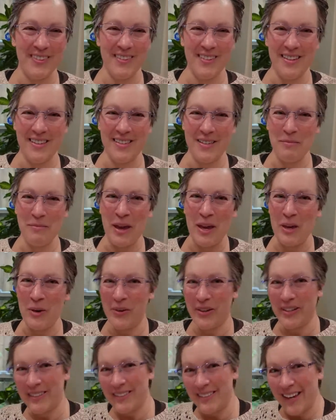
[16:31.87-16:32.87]
Does it make you
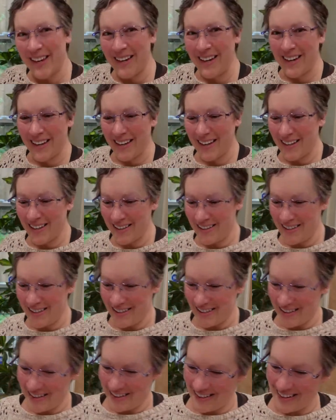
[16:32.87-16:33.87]
excited?
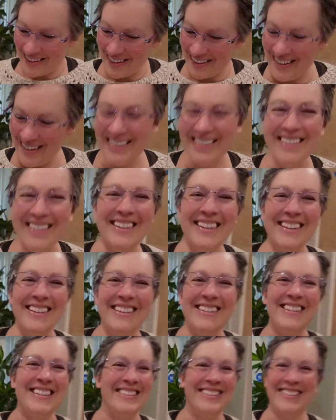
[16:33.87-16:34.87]

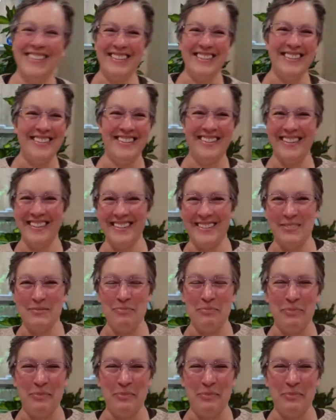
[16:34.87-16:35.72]
Does it just